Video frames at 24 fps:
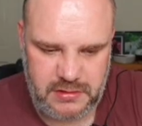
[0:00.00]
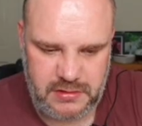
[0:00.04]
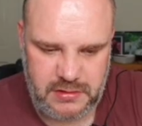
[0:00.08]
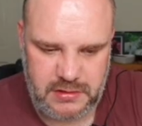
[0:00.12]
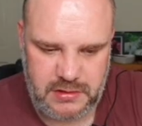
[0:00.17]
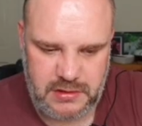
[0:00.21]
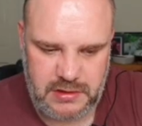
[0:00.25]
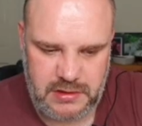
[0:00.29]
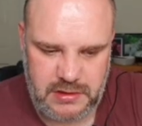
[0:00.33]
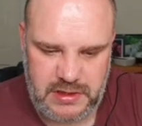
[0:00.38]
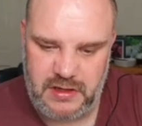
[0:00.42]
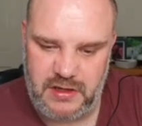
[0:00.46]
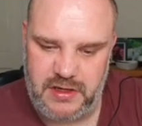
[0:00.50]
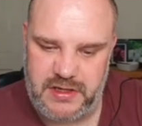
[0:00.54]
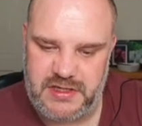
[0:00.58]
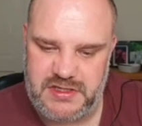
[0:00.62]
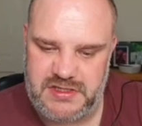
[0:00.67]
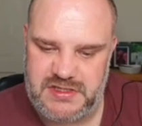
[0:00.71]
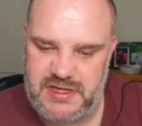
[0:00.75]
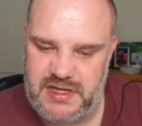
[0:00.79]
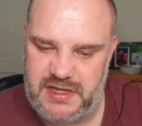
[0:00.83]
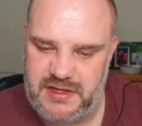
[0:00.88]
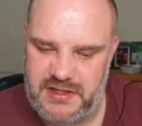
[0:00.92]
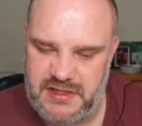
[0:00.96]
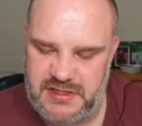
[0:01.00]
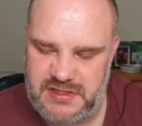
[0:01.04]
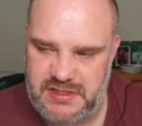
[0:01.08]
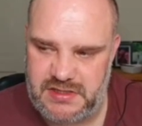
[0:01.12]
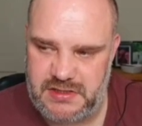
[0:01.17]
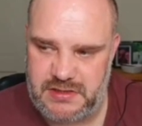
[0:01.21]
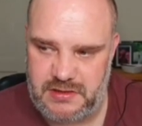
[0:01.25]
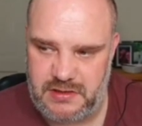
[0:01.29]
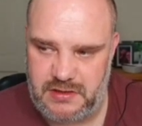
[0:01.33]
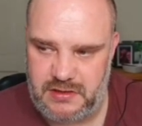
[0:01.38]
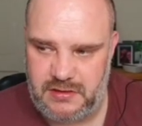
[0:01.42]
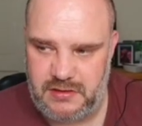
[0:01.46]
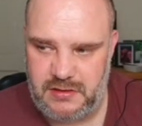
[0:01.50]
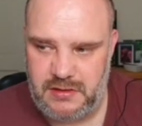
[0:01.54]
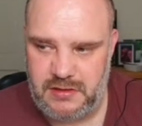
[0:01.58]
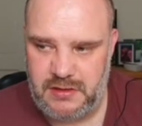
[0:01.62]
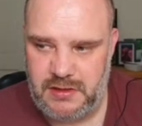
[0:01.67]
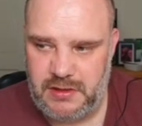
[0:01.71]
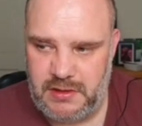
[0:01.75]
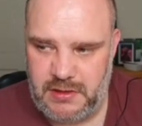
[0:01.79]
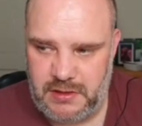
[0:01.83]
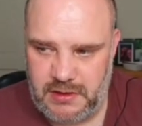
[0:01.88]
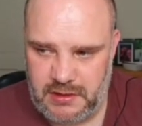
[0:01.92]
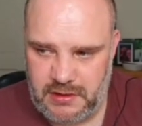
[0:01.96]
And like I say, this isn't
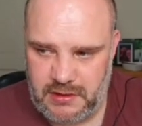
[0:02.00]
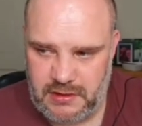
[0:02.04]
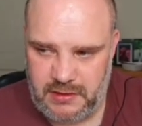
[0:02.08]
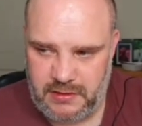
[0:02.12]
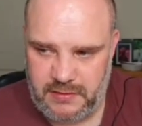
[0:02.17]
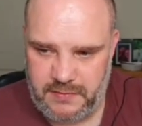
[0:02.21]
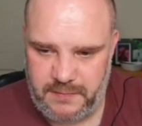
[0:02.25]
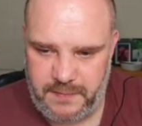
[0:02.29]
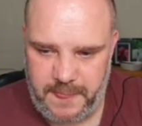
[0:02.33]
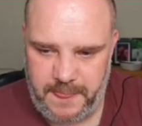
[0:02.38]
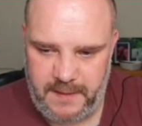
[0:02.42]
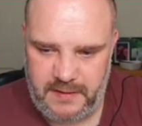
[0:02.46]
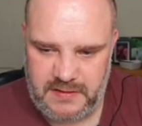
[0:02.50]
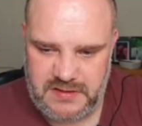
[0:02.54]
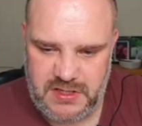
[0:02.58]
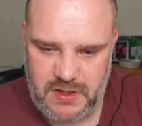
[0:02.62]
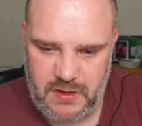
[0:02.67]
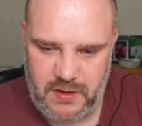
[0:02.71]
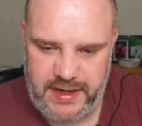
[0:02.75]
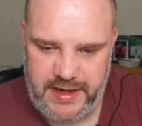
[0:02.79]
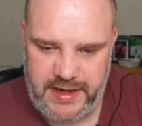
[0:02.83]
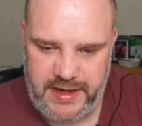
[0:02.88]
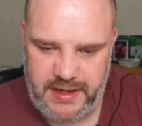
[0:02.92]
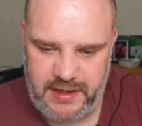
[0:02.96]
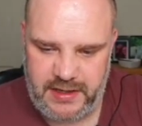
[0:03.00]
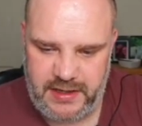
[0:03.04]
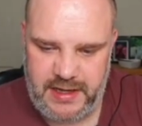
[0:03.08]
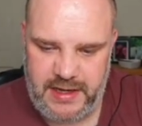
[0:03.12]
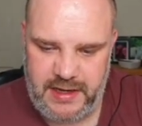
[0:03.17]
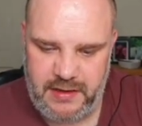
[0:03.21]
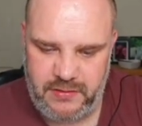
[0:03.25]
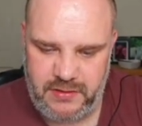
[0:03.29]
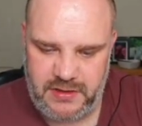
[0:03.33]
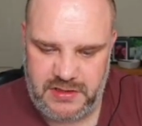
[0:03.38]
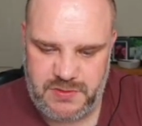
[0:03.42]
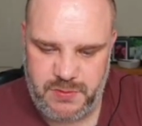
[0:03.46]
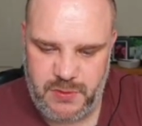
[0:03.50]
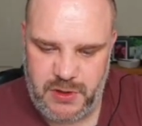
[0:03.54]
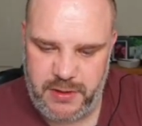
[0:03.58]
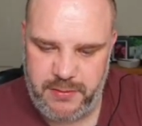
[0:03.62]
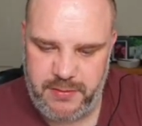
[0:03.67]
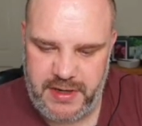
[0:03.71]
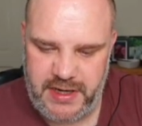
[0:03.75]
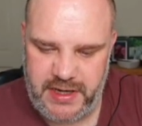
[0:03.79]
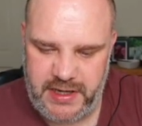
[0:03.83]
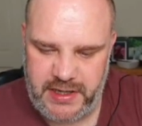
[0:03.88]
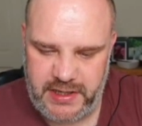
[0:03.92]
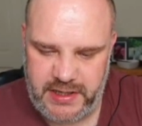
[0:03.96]
as high-end account as my
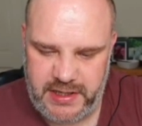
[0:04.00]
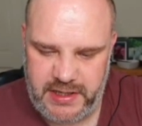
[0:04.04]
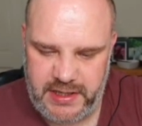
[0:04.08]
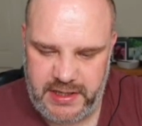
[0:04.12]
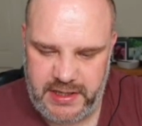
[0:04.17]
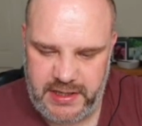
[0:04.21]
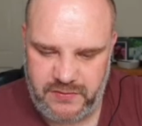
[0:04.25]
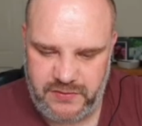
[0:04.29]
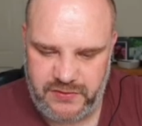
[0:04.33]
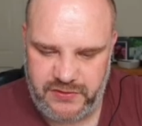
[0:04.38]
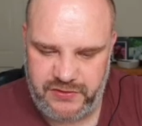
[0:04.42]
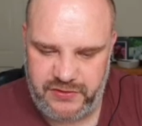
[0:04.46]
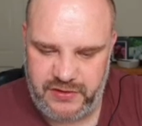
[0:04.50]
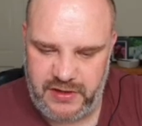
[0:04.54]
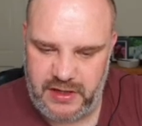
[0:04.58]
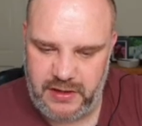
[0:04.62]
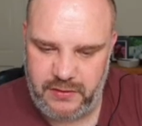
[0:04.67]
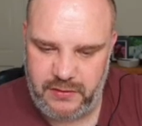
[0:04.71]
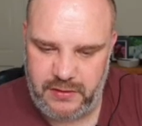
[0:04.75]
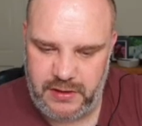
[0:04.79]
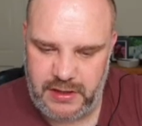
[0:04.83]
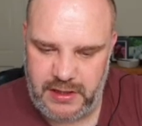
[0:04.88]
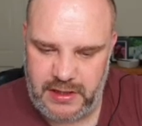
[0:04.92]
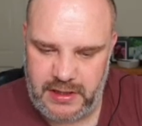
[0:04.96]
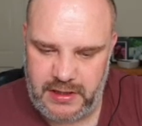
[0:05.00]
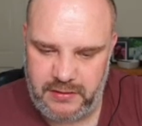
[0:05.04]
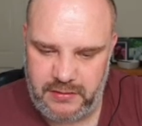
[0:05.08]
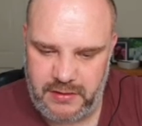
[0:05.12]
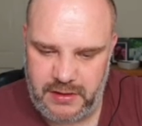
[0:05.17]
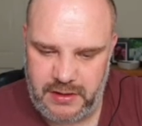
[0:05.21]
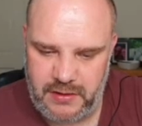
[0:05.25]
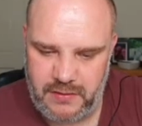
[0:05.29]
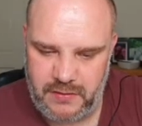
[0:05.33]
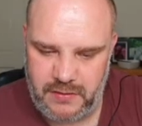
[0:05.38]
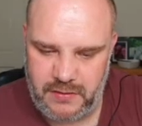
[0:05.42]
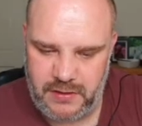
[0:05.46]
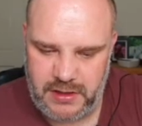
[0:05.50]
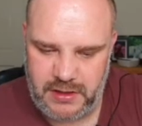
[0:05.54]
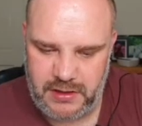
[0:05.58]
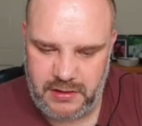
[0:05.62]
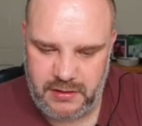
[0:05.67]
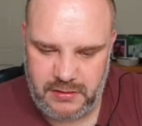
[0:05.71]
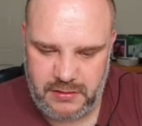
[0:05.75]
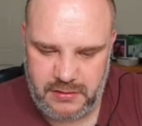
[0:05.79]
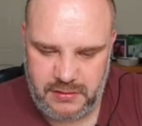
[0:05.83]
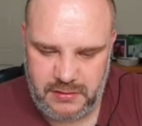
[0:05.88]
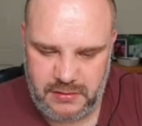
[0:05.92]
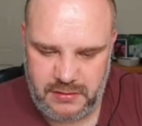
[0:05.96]
main account, so you know you're not gonna
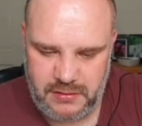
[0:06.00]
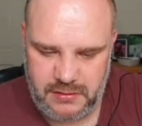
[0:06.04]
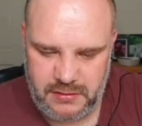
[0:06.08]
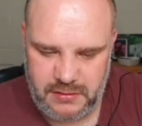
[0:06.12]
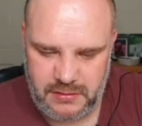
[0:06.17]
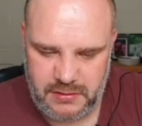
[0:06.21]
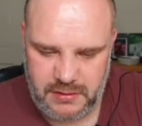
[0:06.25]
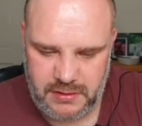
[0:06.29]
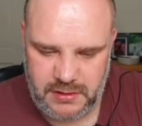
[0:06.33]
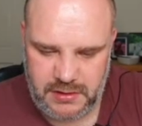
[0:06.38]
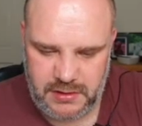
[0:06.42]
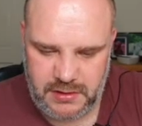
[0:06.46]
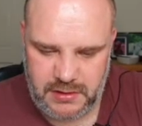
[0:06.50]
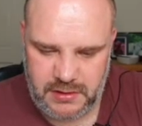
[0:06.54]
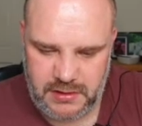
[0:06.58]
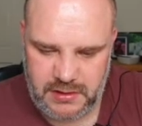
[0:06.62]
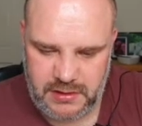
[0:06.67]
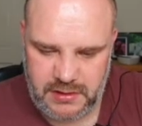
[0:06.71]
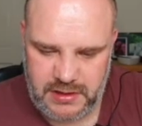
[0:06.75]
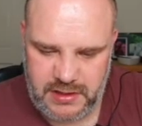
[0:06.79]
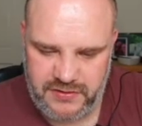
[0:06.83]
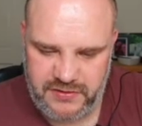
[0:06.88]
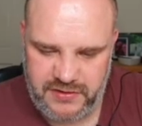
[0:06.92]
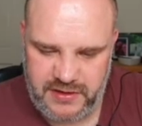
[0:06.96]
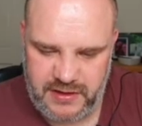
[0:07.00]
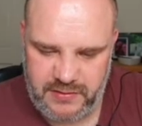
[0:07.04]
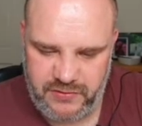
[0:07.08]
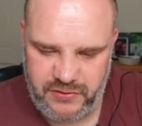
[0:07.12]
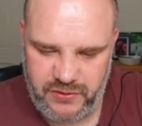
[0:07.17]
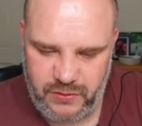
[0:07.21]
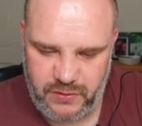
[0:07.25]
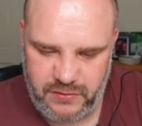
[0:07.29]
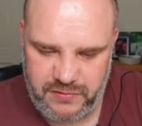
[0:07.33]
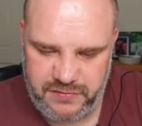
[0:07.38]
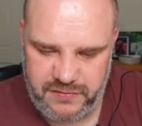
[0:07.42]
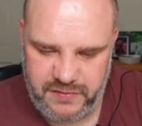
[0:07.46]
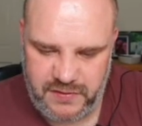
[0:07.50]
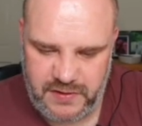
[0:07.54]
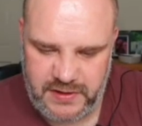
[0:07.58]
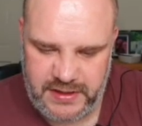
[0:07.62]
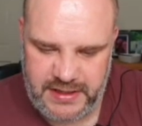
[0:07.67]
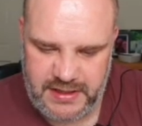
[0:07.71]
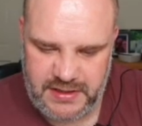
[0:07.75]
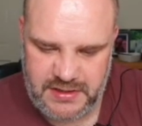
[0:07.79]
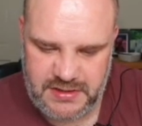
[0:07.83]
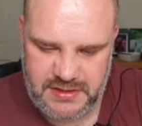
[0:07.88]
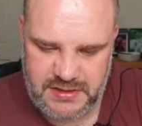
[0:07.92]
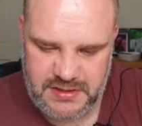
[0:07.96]
get the same sort of
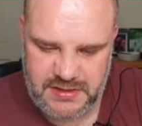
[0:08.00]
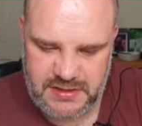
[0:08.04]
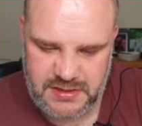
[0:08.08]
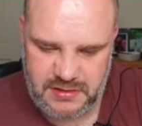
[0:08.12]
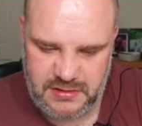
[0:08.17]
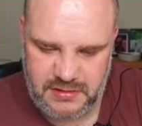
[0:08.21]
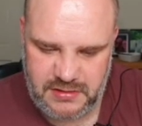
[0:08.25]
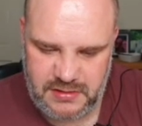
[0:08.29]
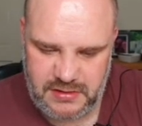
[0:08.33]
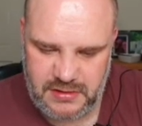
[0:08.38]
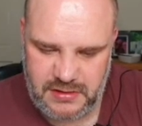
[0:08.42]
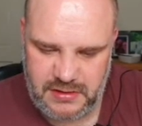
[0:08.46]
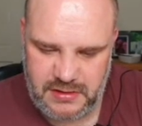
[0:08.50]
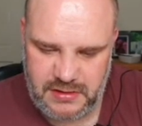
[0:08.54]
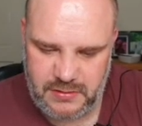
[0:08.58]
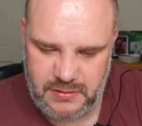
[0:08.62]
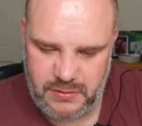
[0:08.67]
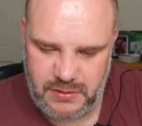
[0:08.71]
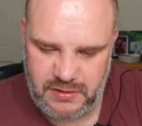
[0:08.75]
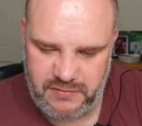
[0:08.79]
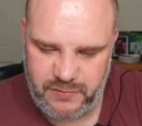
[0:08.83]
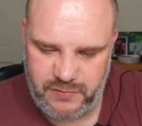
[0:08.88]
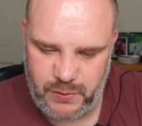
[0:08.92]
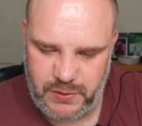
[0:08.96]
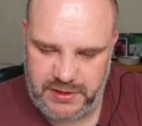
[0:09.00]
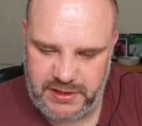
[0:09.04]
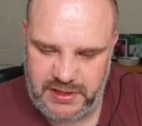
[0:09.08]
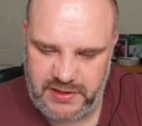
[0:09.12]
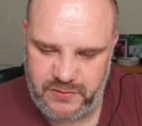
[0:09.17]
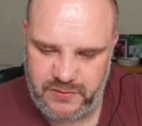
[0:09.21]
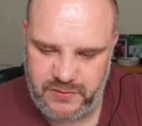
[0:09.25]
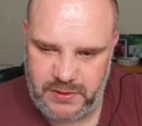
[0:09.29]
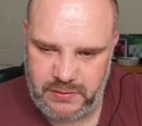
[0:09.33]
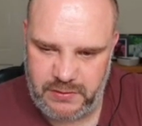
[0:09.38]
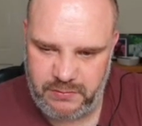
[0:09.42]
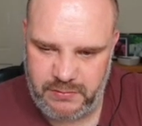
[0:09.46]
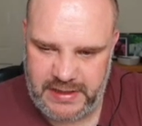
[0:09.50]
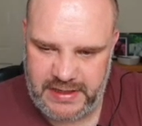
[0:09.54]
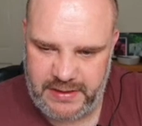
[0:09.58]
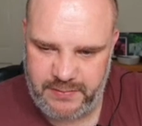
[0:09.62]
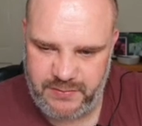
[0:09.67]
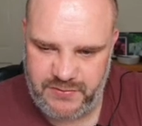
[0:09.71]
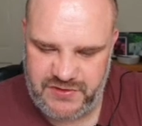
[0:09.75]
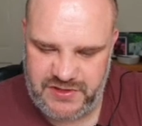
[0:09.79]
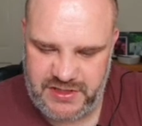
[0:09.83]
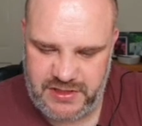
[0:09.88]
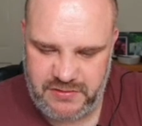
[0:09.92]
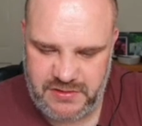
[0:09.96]
fights. We'll avoid this one,
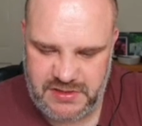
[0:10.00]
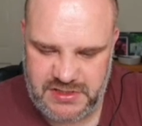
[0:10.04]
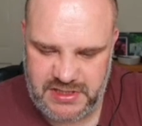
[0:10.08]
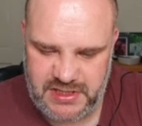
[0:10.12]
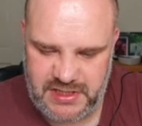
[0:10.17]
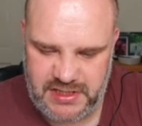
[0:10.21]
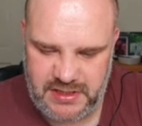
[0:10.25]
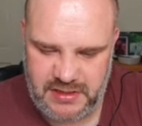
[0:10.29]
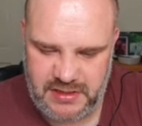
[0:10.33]
Masteries again.